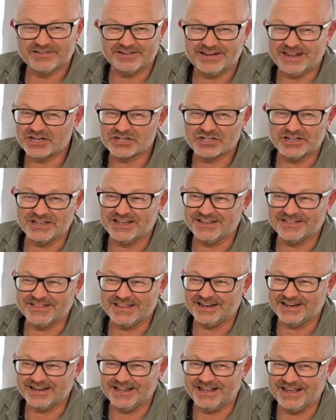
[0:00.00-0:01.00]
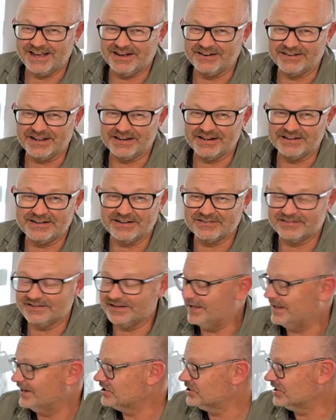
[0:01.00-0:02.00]
Doesn't actually get that loud, and it
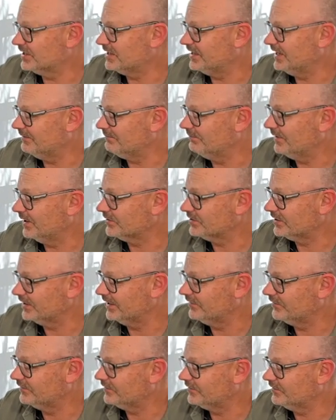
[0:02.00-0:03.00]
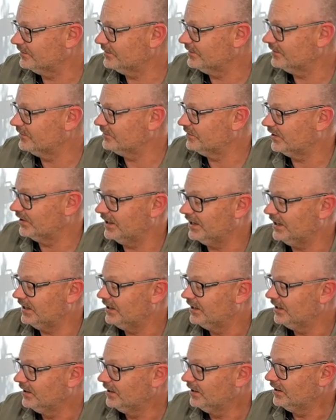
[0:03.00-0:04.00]
doesn't get, actually get much less
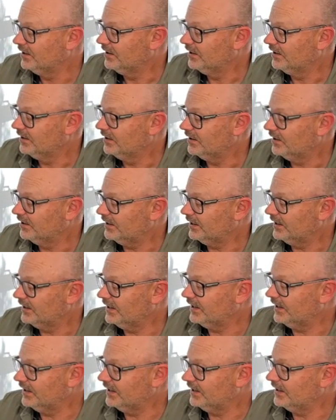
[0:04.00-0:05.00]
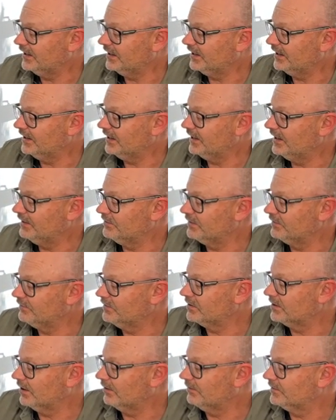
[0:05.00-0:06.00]
tinny. Uh,
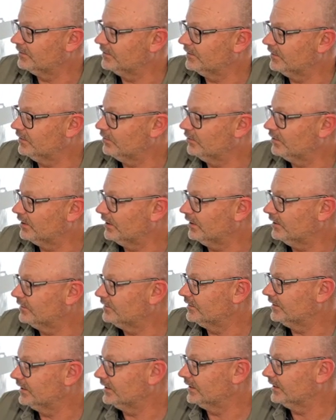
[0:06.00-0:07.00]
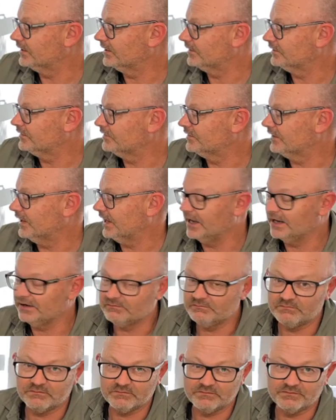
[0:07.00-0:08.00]
even if you go into the audio settings
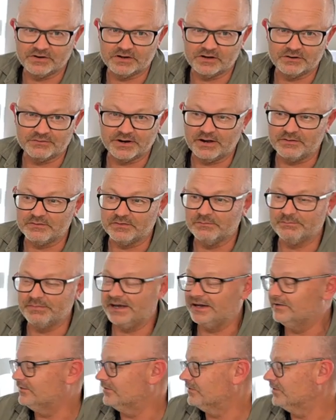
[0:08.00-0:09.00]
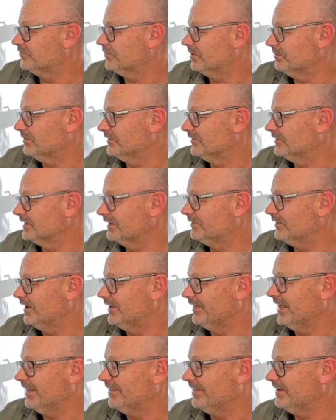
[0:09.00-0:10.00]
and fiddle around with the bass and the treble and
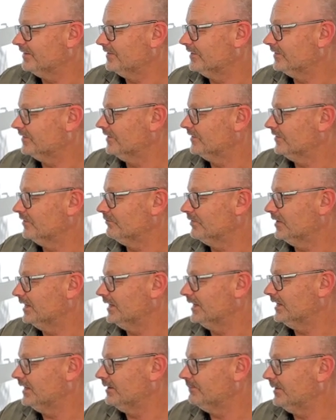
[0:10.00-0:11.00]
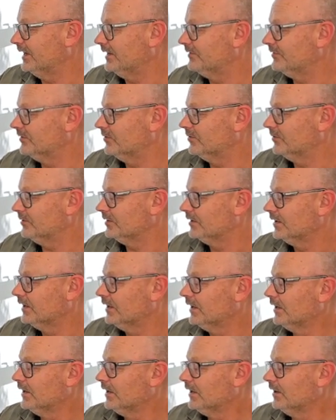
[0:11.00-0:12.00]
stuff like that, there just isn't really any bass to it.
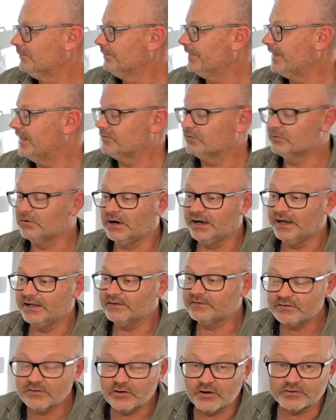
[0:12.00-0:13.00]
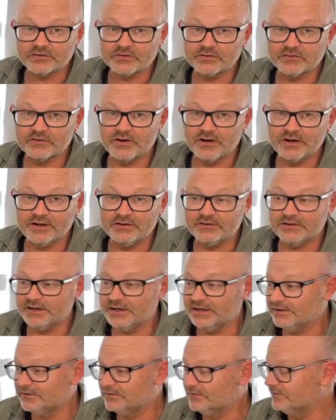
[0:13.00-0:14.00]
But that's all right, it's not
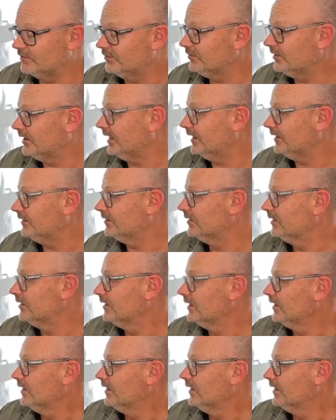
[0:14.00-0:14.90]
designed uh, to do that.